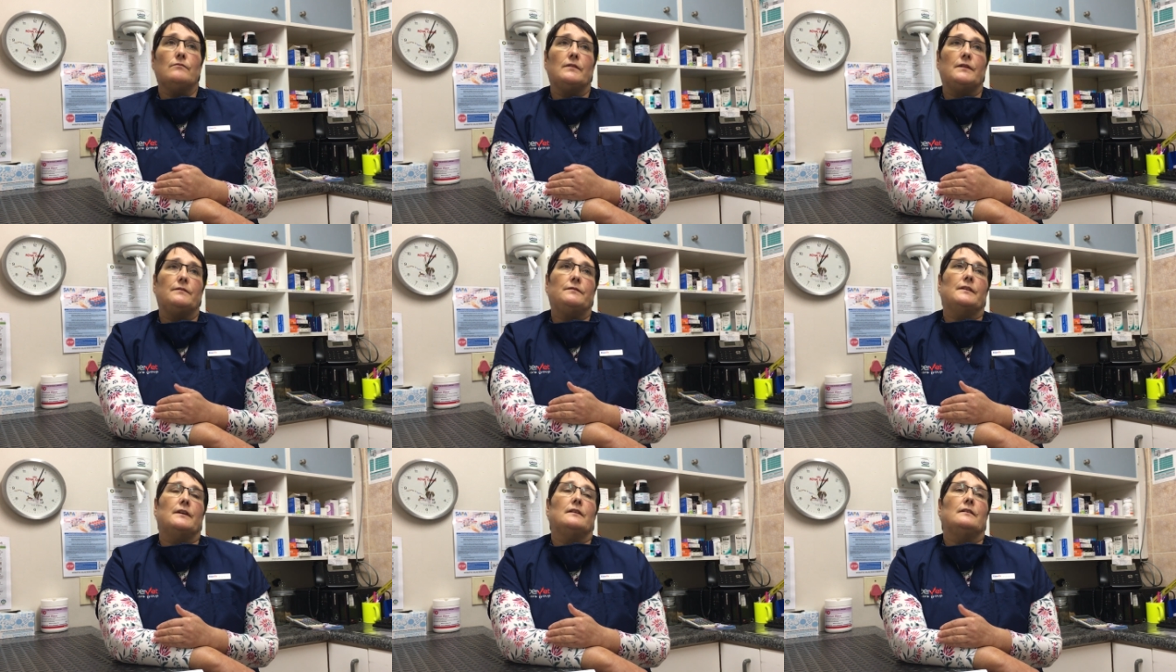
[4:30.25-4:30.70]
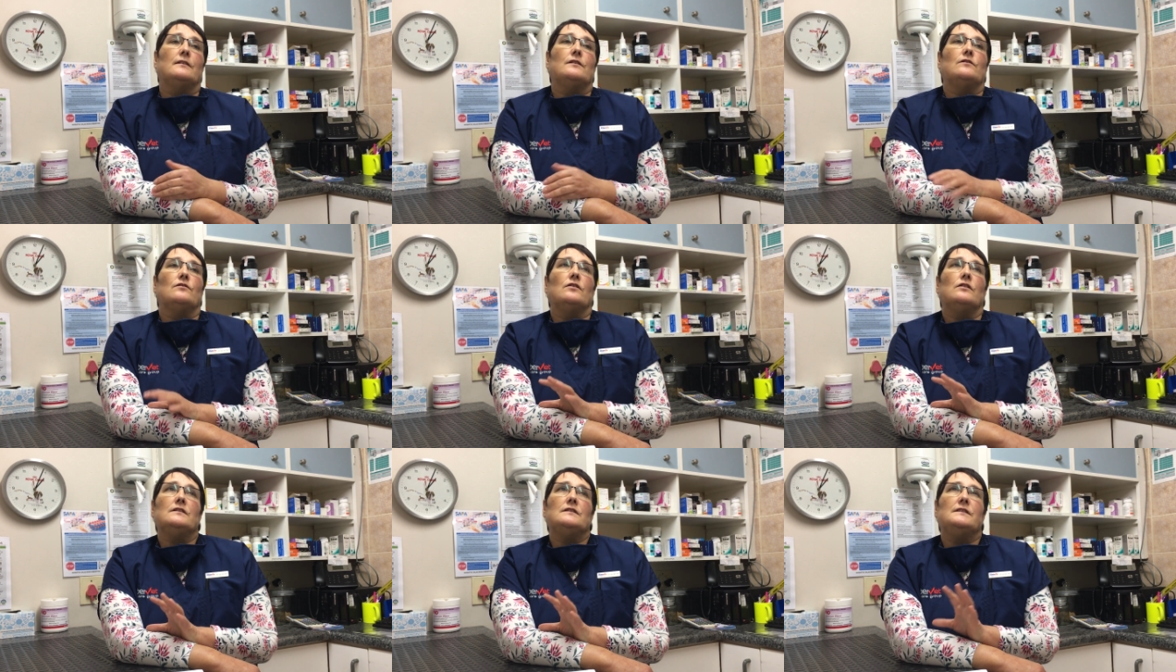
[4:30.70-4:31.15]
The
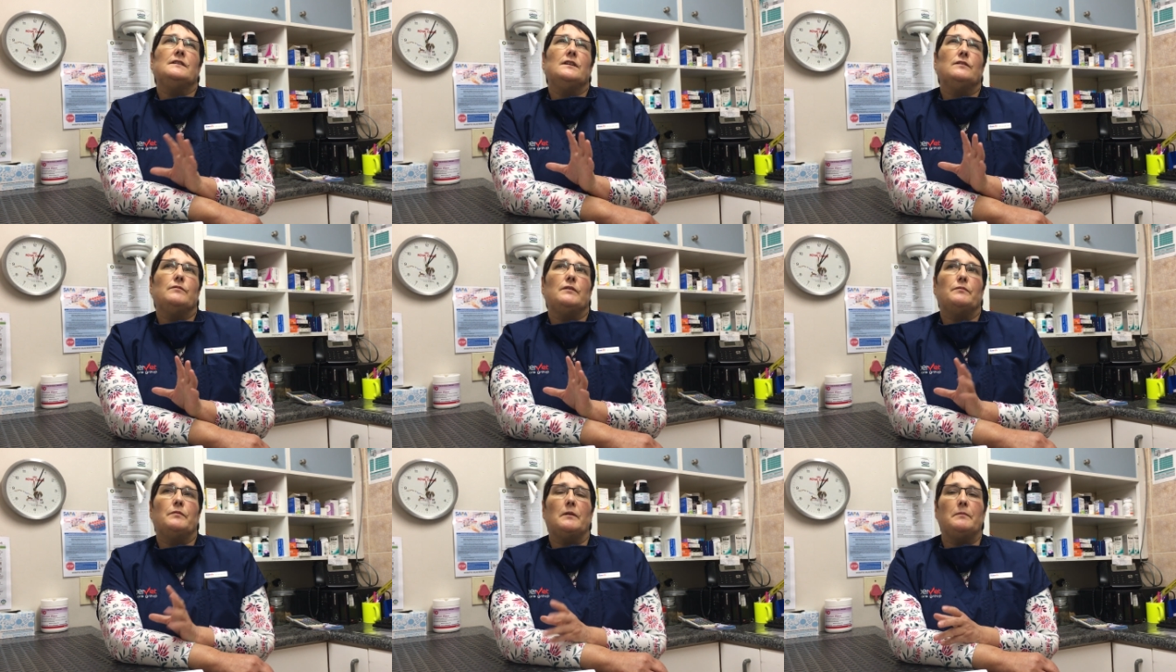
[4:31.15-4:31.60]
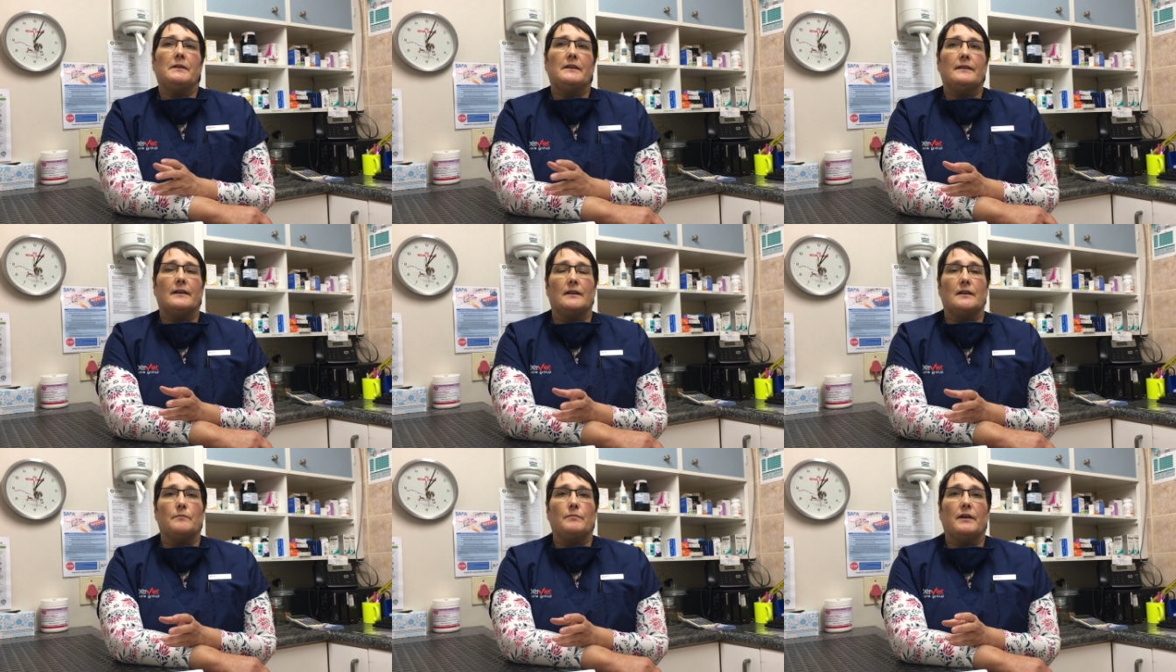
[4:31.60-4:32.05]
last year we've probably
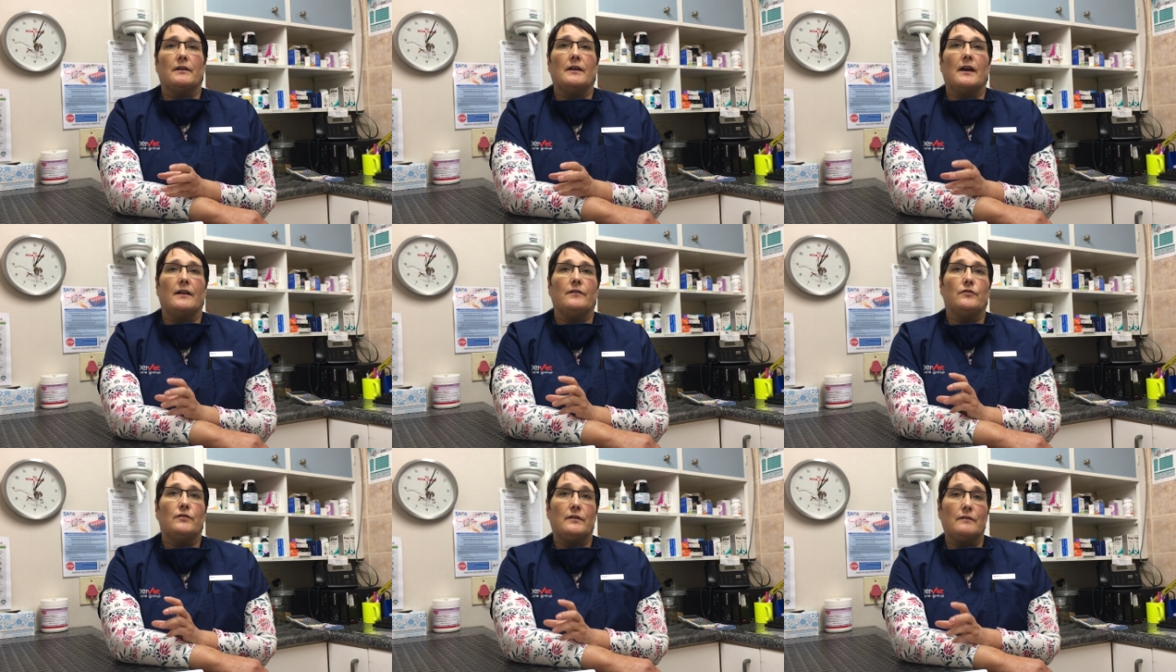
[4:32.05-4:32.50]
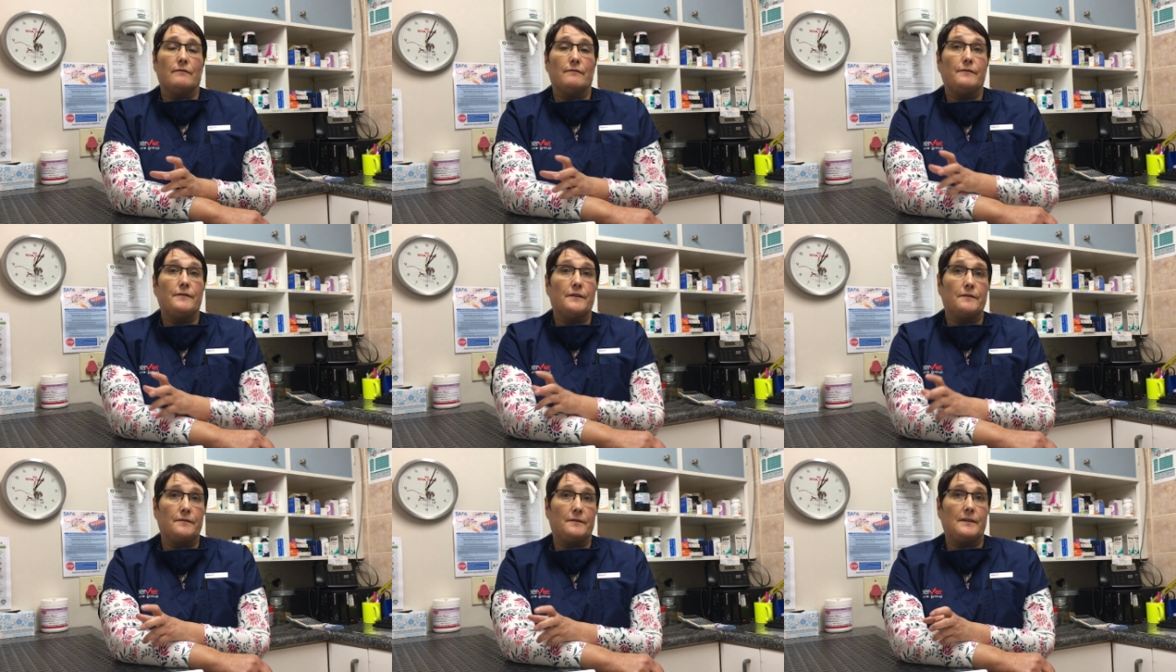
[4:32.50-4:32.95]
done about
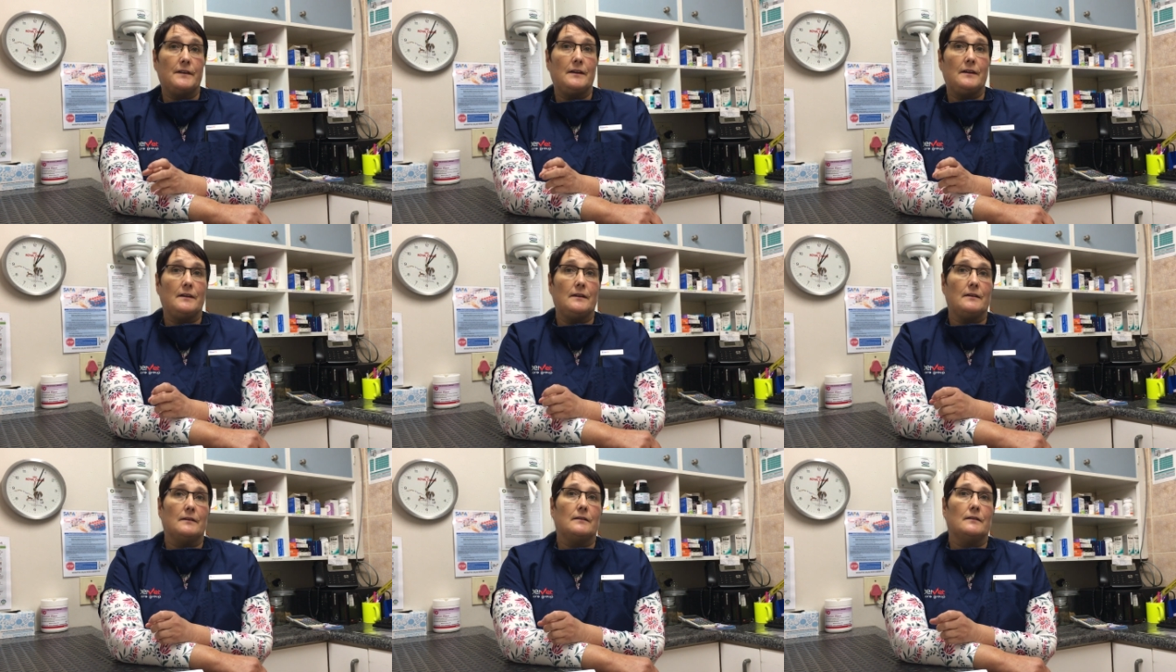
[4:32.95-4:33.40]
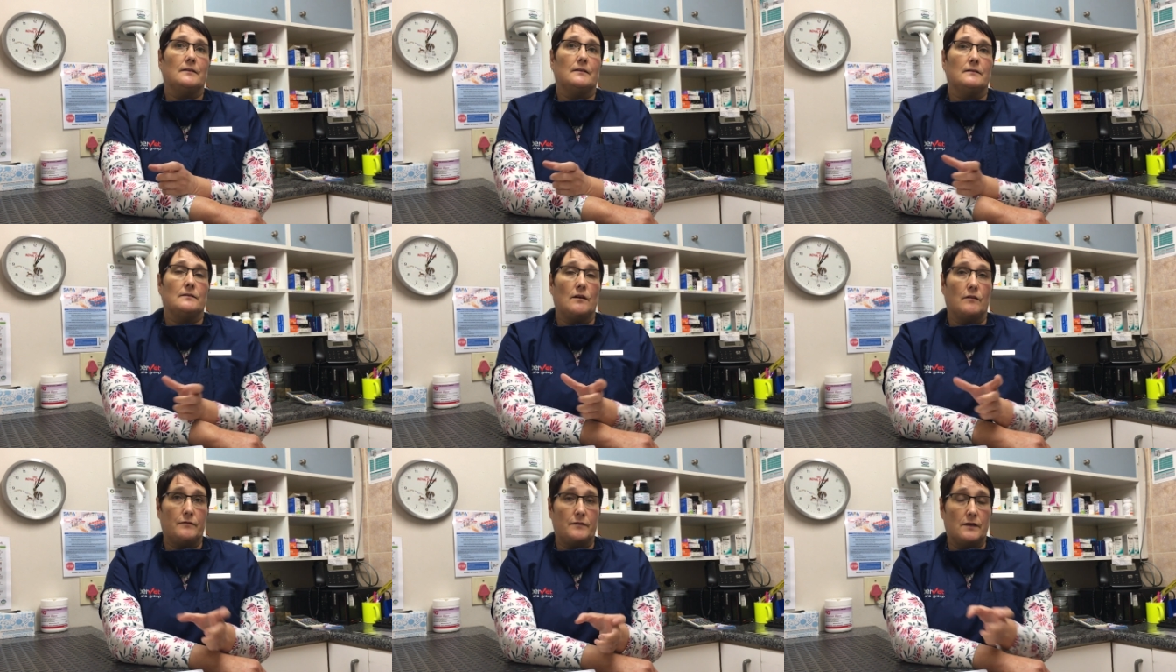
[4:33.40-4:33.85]
115
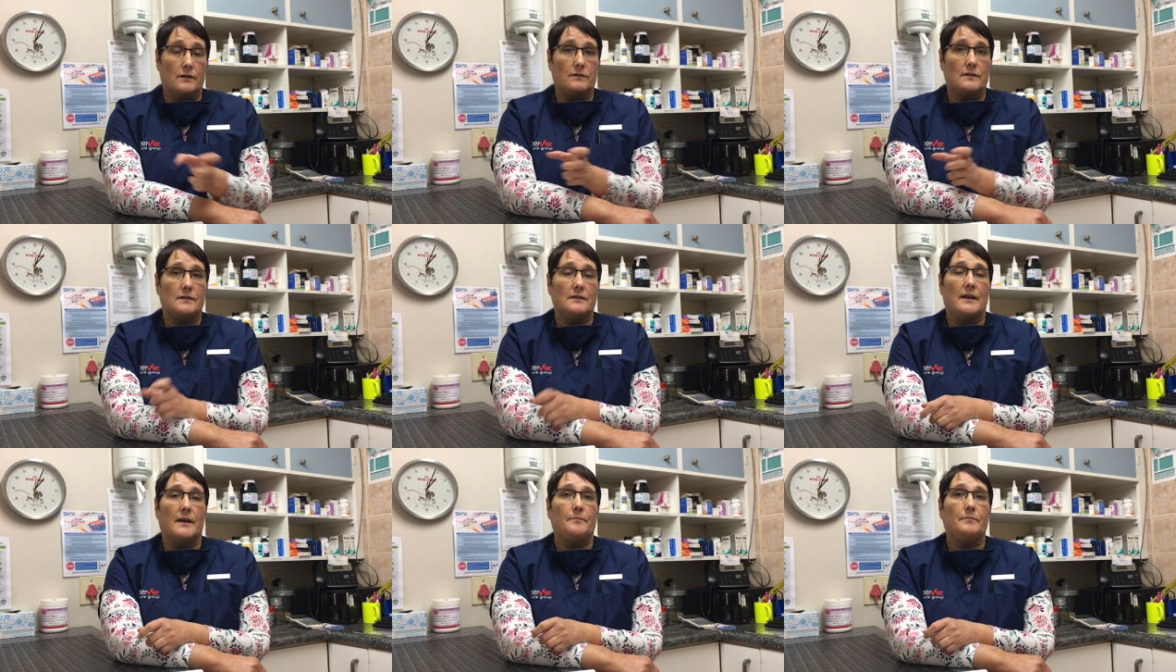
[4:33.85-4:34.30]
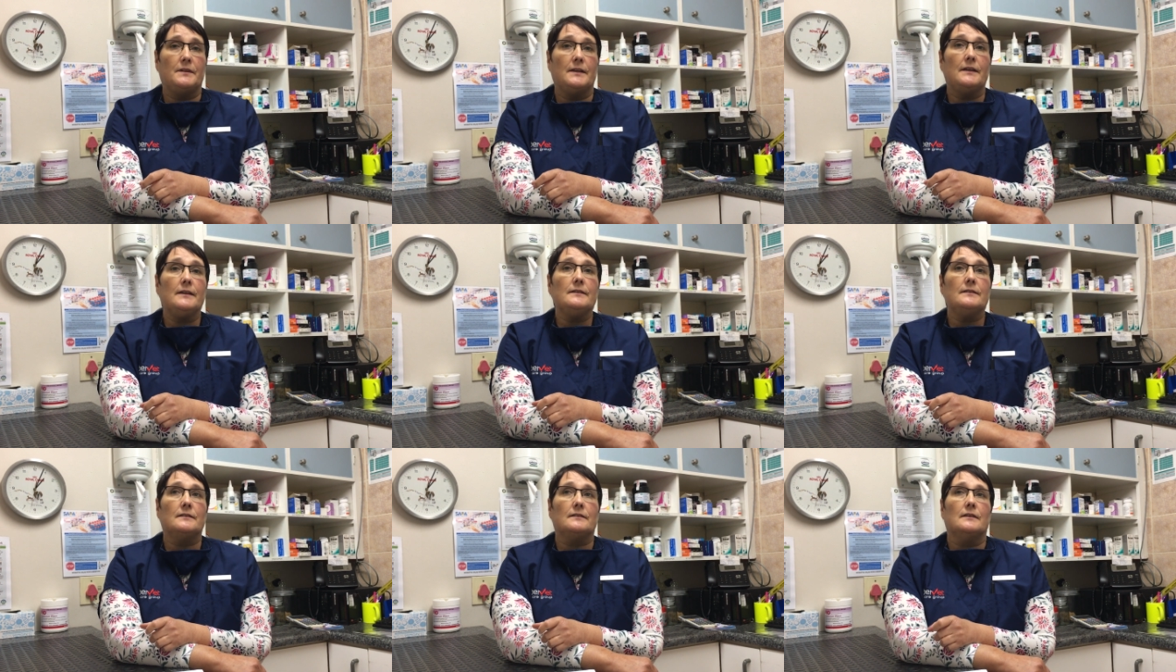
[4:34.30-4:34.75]
of those snap
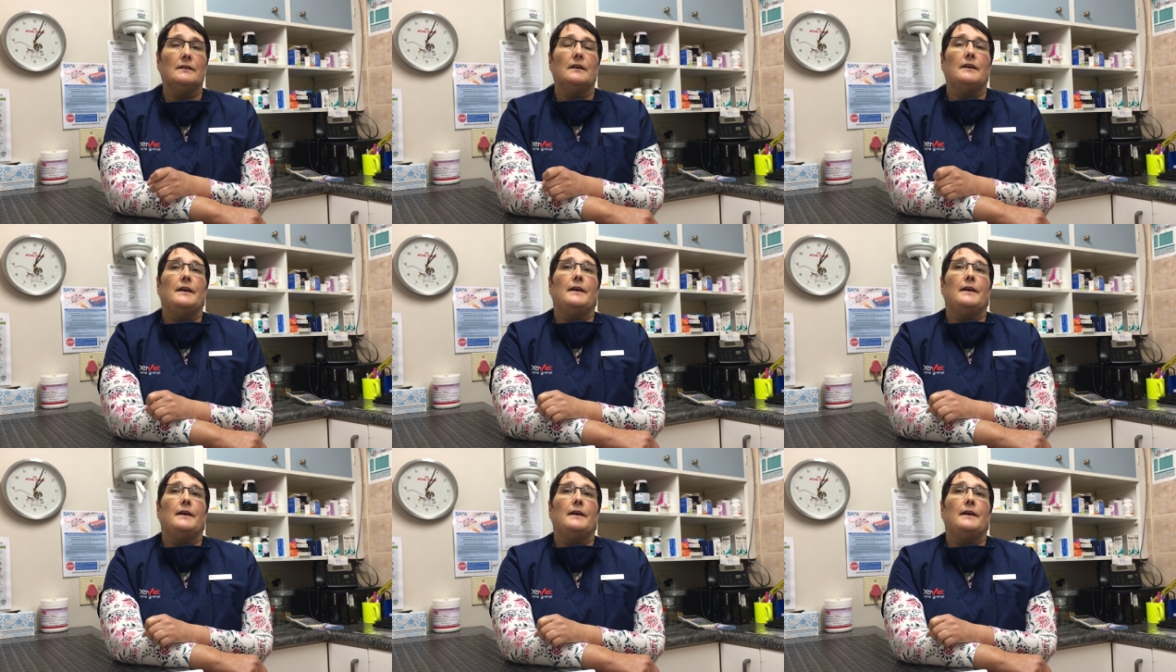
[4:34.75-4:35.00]
tests,